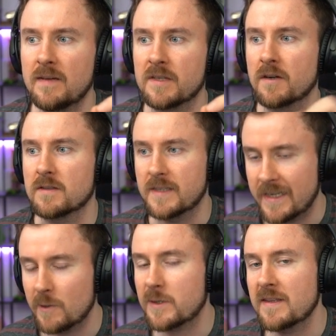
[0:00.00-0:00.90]
Because take
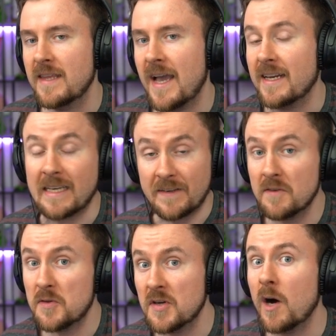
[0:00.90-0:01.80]
a look at that,
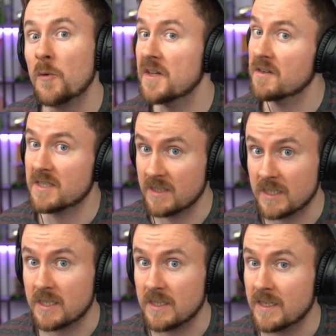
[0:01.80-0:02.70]
even though they're
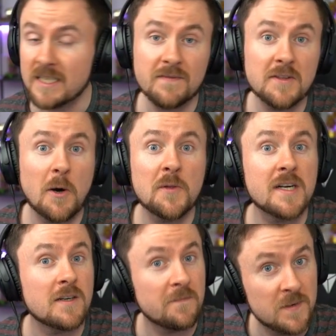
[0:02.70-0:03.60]
sneaky and even though they're
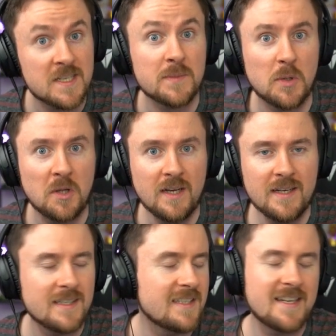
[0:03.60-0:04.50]
invisible,
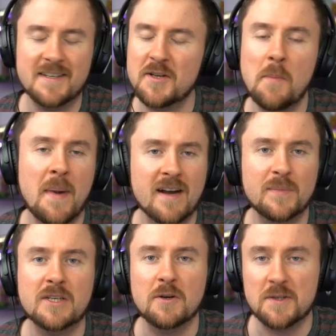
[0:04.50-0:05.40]
it does not matter
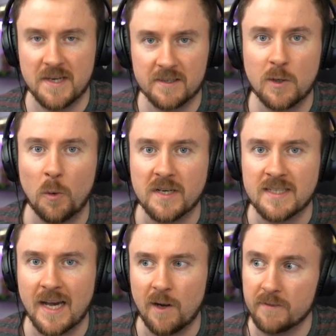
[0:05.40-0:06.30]
because they are going
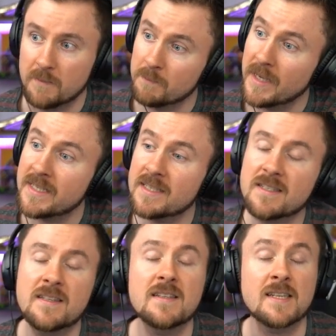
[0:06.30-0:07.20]
down. Minions,
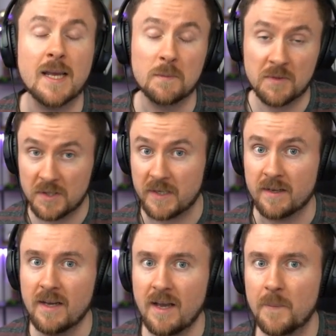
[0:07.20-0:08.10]
the same thing.
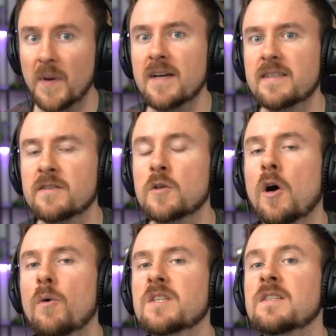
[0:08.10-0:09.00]
But you
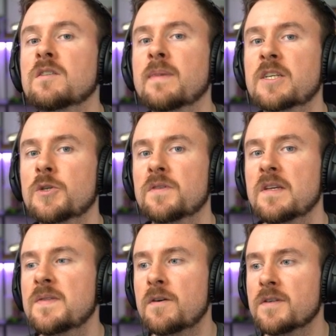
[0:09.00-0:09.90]
always need to make sure
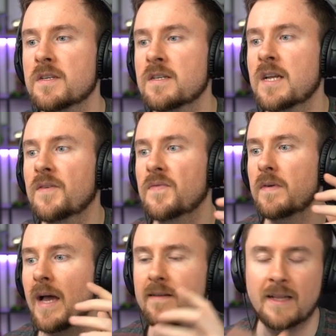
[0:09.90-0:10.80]
that there's enough
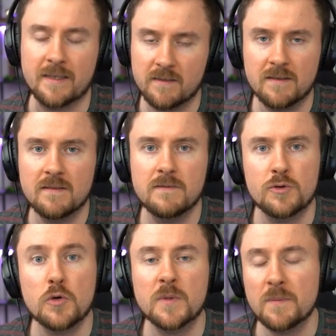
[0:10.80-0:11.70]
like
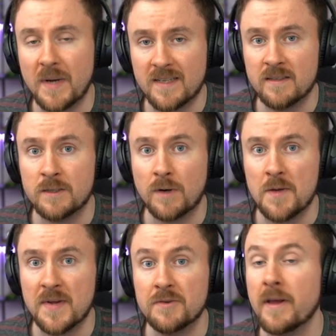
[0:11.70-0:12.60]
troop capacity right
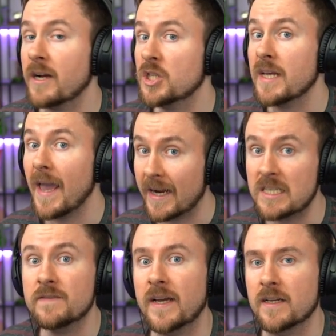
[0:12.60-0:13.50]
there to actually
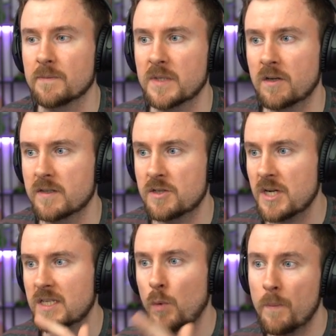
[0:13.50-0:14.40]
activate it, because
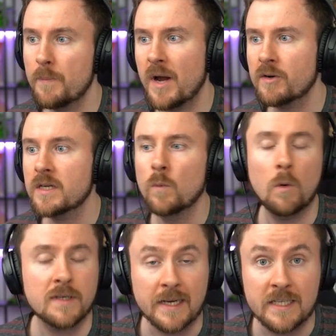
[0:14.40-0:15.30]
just one barbarian
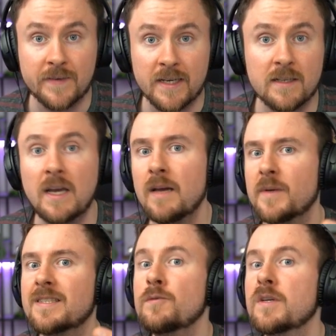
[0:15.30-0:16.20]
won't activate it, but
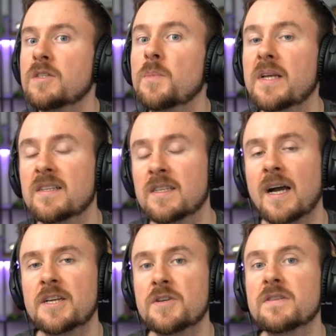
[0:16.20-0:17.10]
as soon as you place the
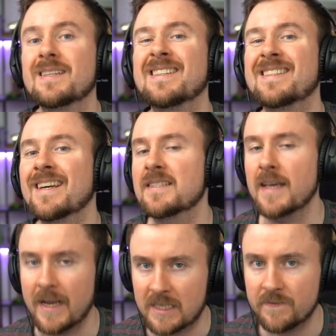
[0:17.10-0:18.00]
archers, it gets
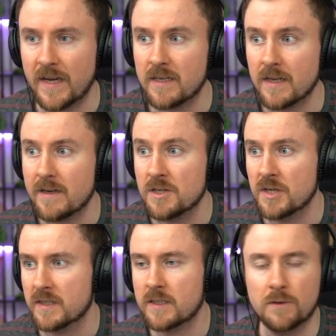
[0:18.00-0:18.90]
activated and it's
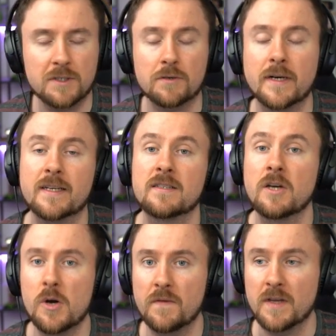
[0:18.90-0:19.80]
just going to wreck a
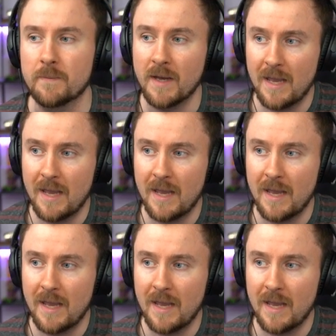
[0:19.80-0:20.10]
ton of them.